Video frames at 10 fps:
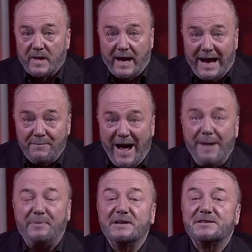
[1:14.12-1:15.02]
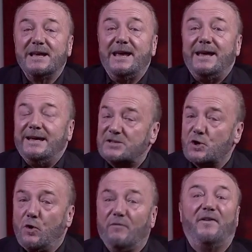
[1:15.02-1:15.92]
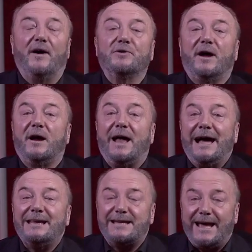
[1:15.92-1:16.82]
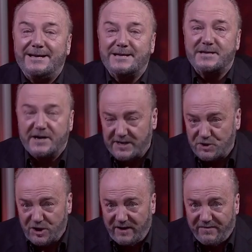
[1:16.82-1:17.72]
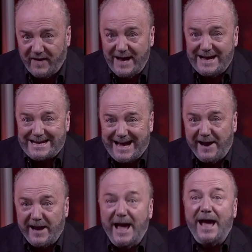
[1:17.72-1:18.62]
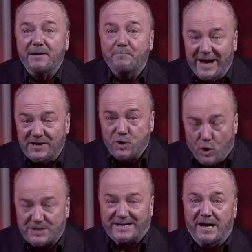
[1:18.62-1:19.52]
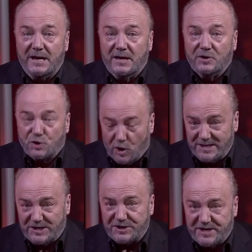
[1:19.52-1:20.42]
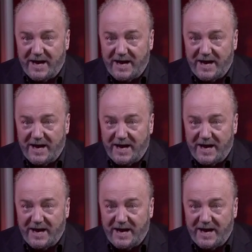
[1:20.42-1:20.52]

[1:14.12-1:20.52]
I'm happy to say its co-founder and editor-in-chief, Kerry-Anne Mendoza, joins us